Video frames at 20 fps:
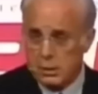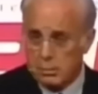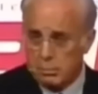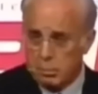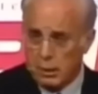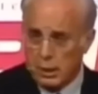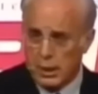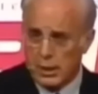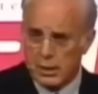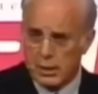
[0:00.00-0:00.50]
to
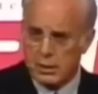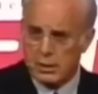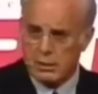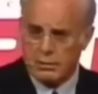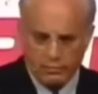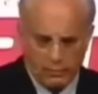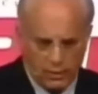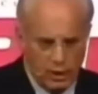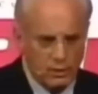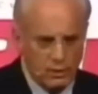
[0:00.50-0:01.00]
bless the
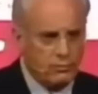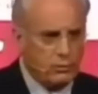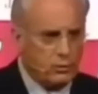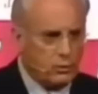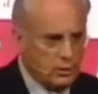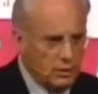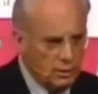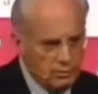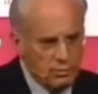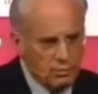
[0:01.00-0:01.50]
faithful
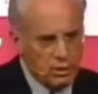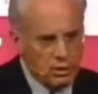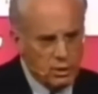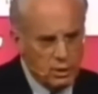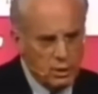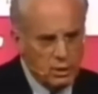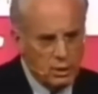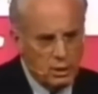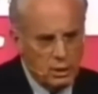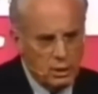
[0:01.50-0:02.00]
giver.
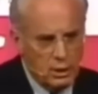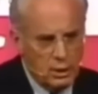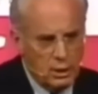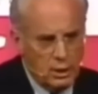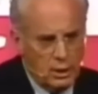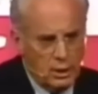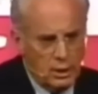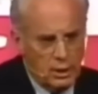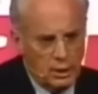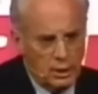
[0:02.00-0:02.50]

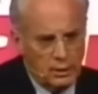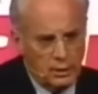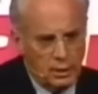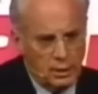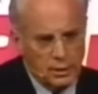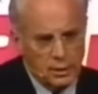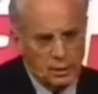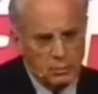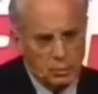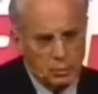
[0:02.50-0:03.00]
And I
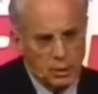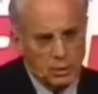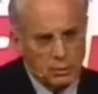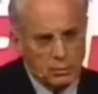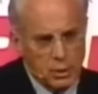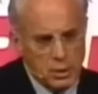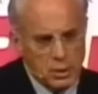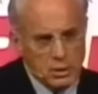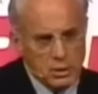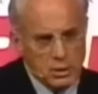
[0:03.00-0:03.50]
think one of the
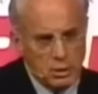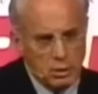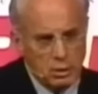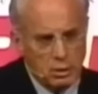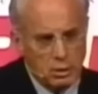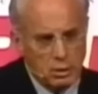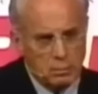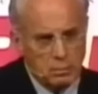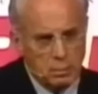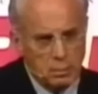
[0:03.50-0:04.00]
reasons the
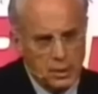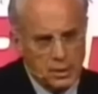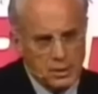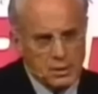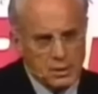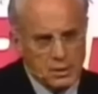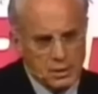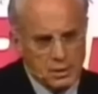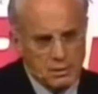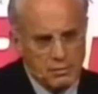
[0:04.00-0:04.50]
Lord
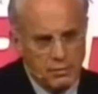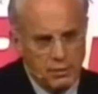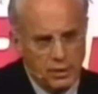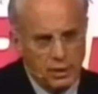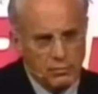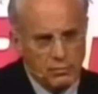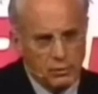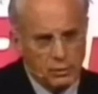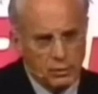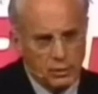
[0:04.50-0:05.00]
blesses the
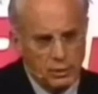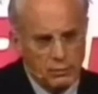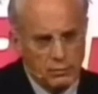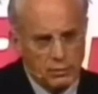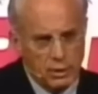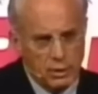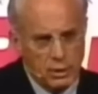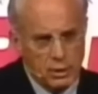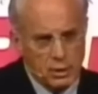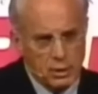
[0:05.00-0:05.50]
faithful
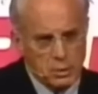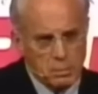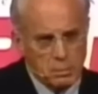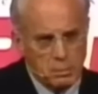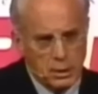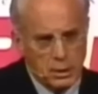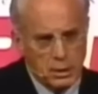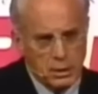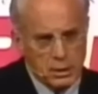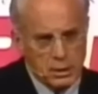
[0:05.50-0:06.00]
giver is
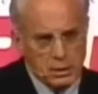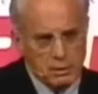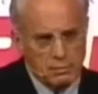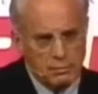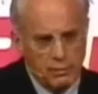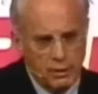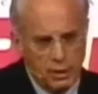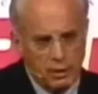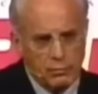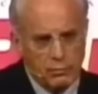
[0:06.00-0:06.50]
because a
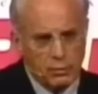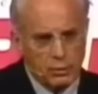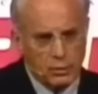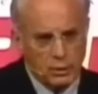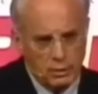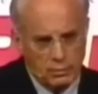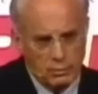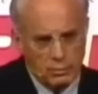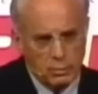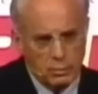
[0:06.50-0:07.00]
faithful
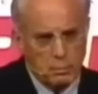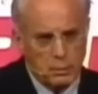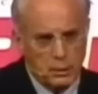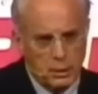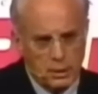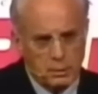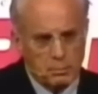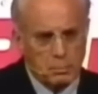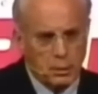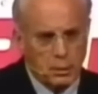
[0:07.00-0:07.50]
giver
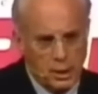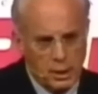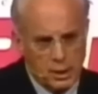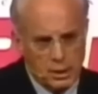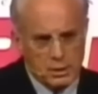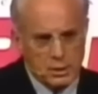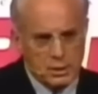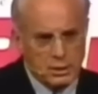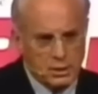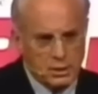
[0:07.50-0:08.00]
being
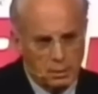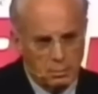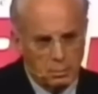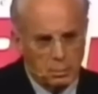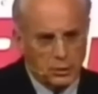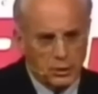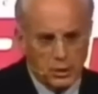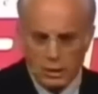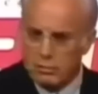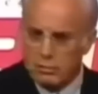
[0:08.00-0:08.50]
blessed is able
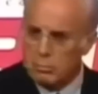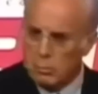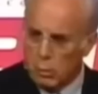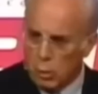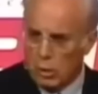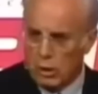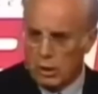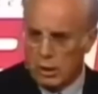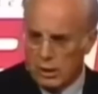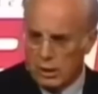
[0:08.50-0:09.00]
to give
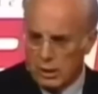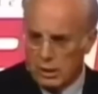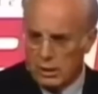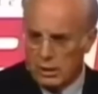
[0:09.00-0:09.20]
more.